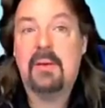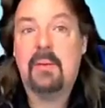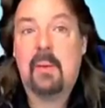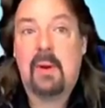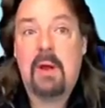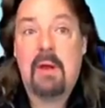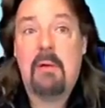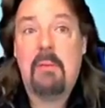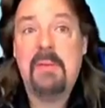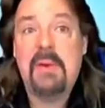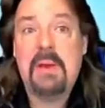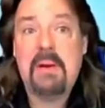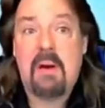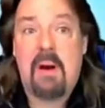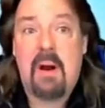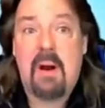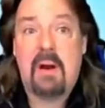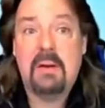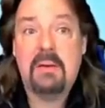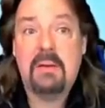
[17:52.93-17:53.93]
Well
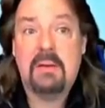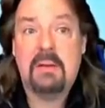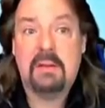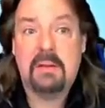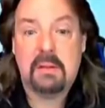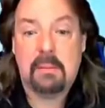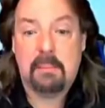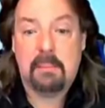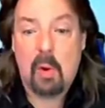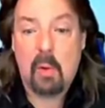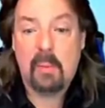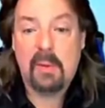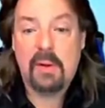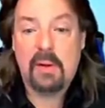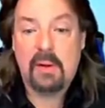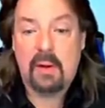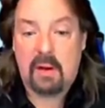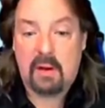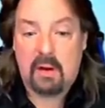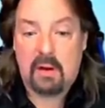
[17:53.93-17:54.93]
beyond the moment
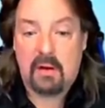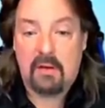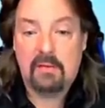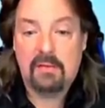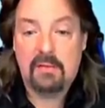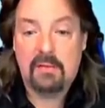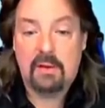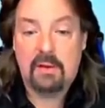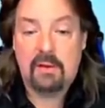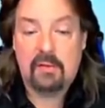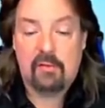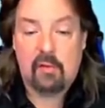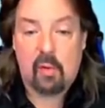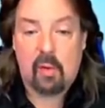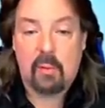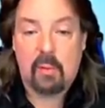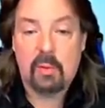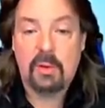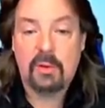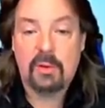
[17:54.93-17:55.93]
of
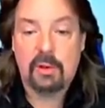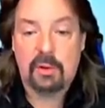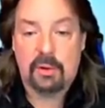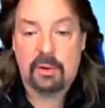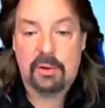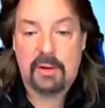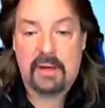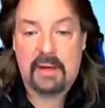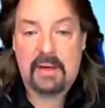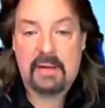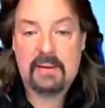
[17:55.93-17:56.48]
formal learning.